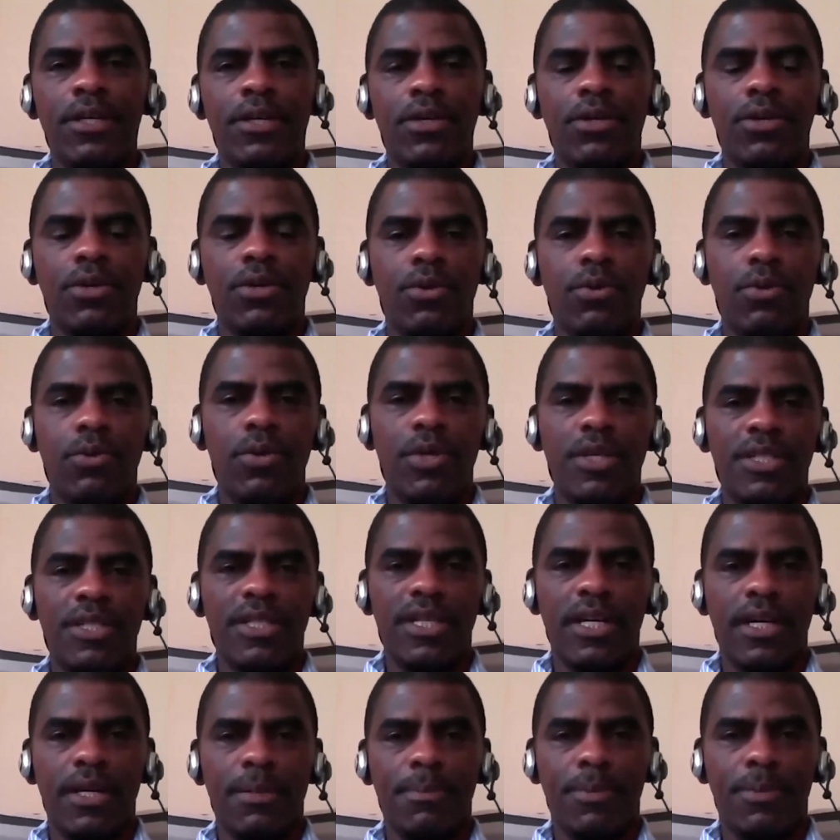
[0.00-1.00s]
who is
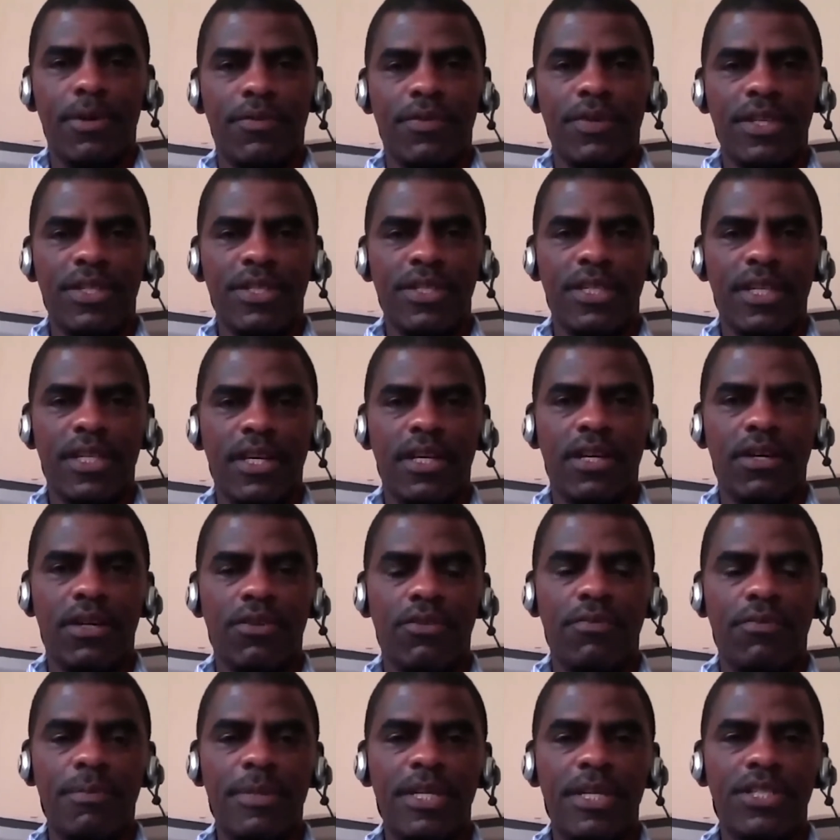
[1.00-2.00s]
a professor
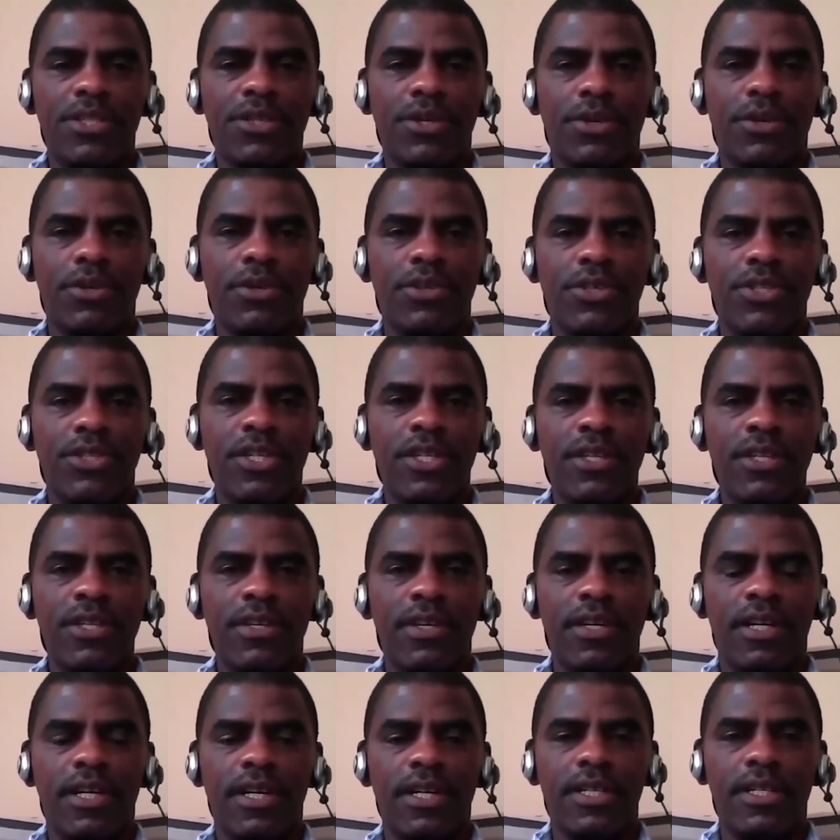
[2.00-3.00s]
of meteorology
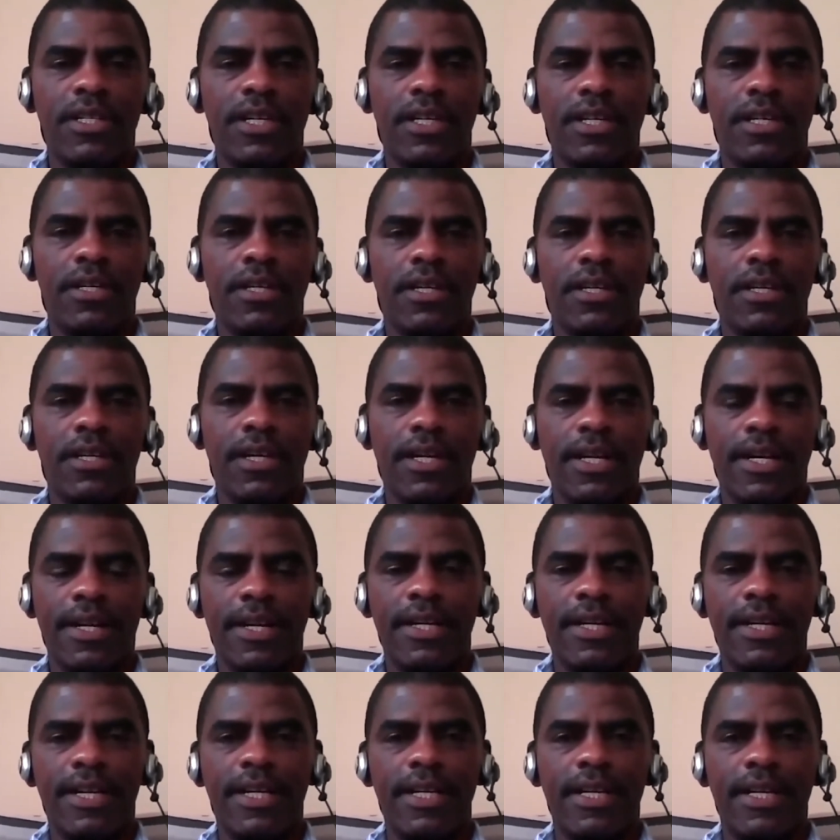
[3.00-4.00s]
and
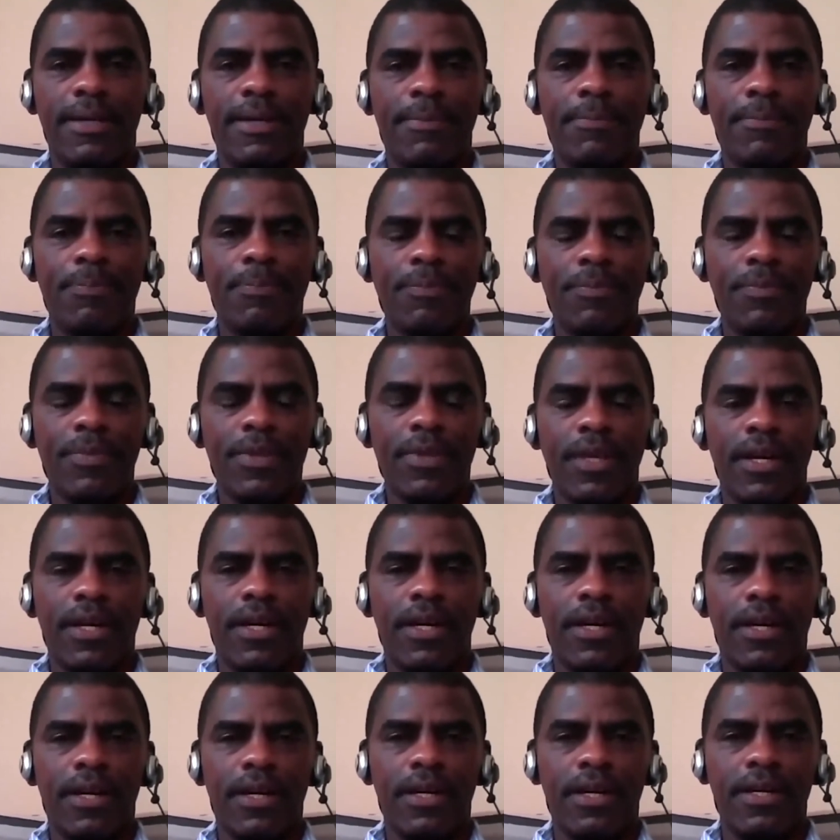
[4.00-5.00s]
currently
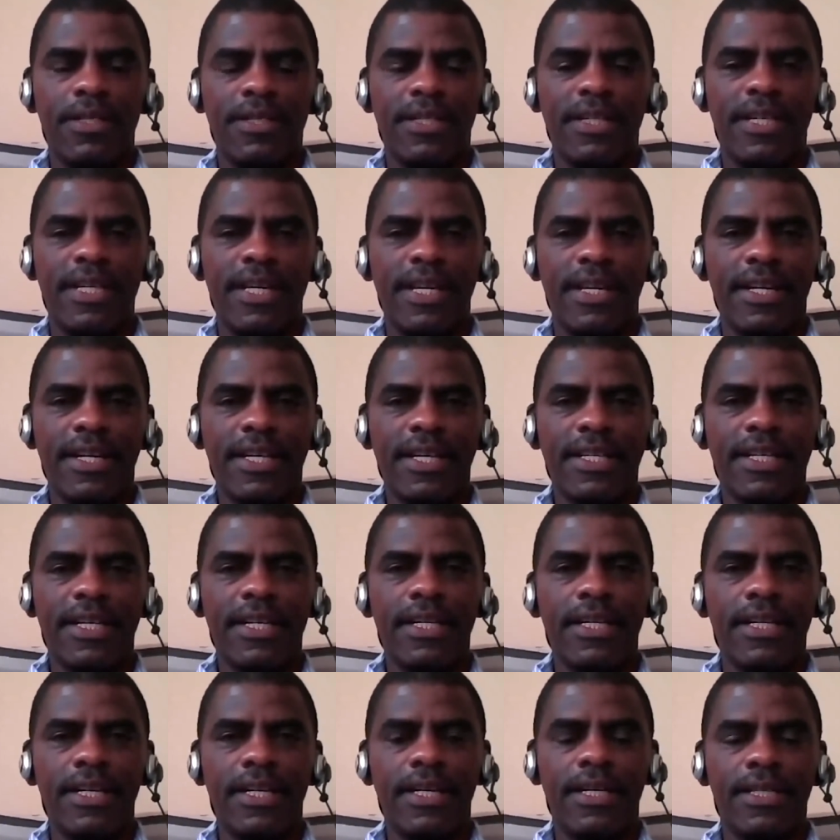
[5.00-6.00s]
is a
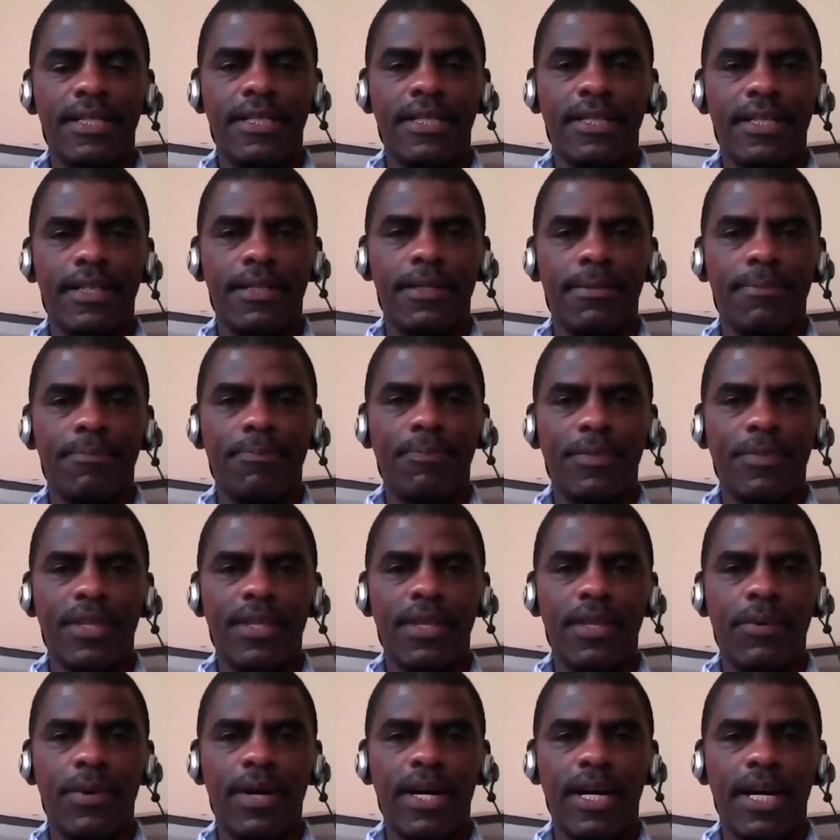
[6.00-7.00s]
director at
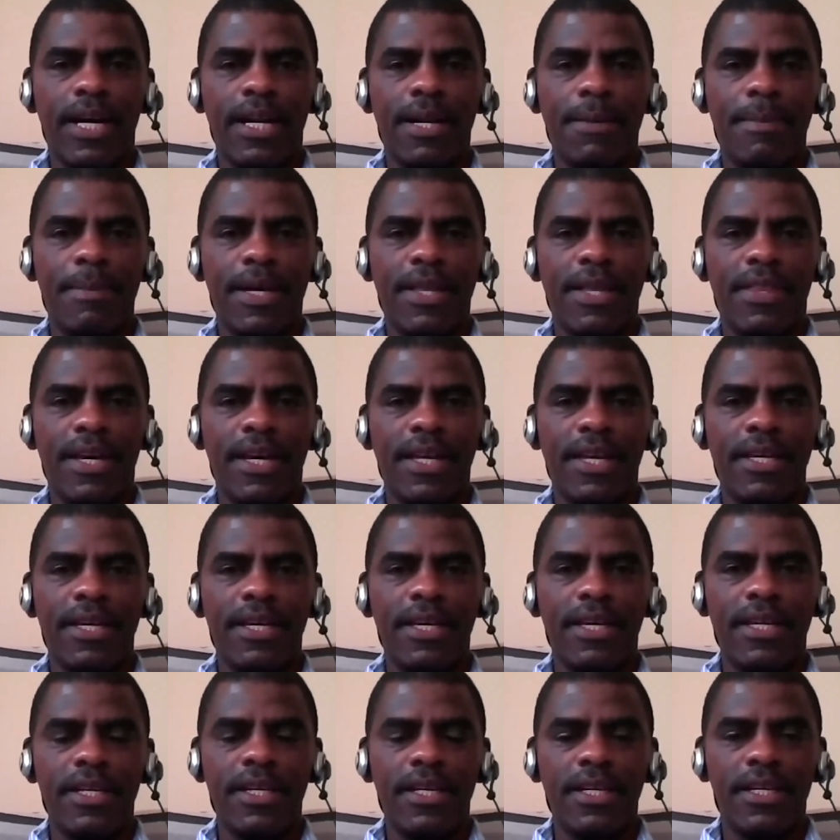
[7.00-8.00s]
the Wangari Maathai
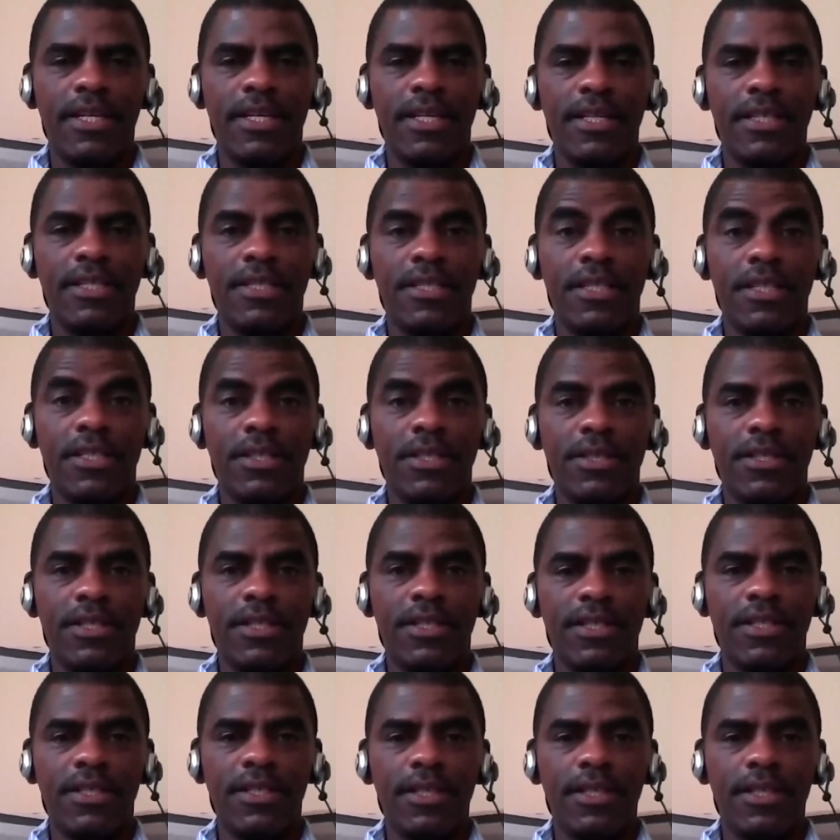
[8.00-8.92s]
Institute.